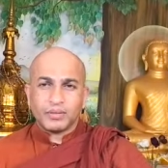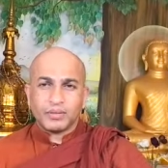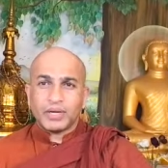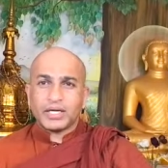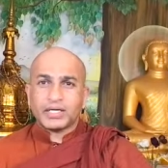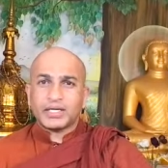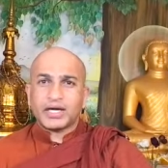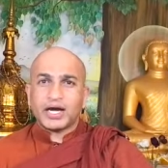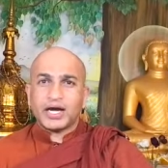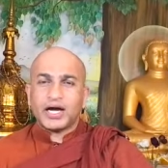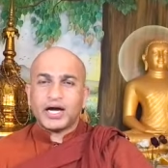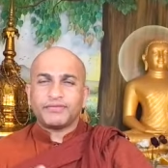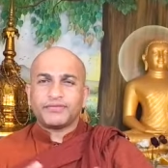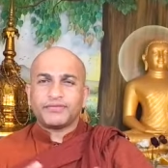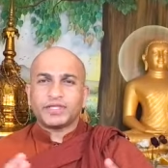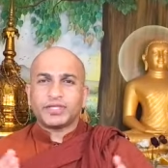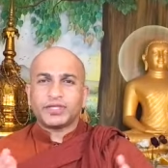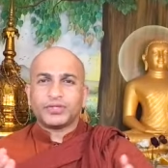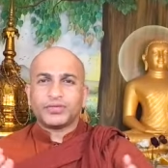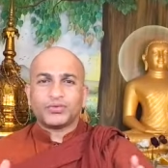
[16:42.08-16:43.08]
but
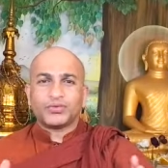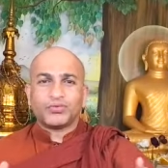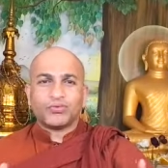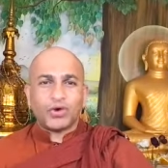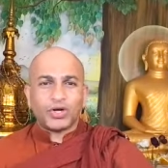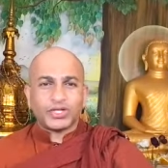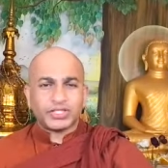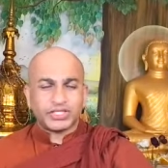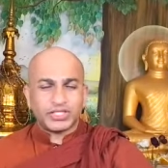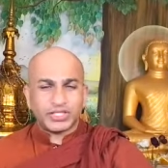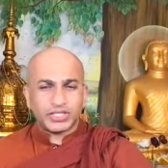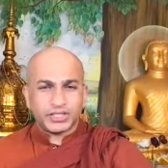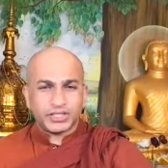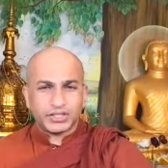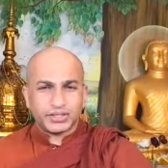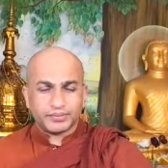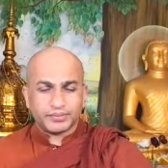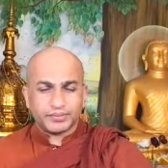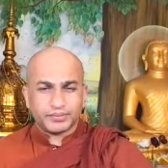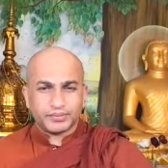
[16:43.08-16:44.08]
after you watch it,